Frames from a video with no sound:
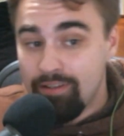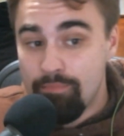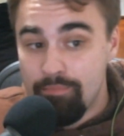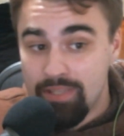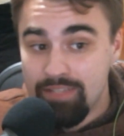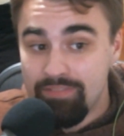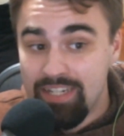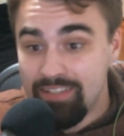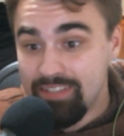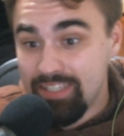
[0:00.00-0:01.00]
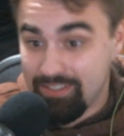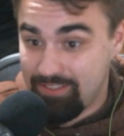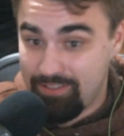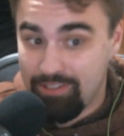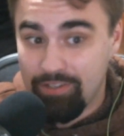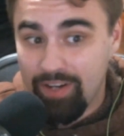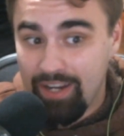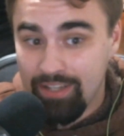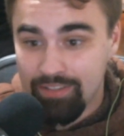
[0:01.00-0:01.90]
milli vanillis, okay?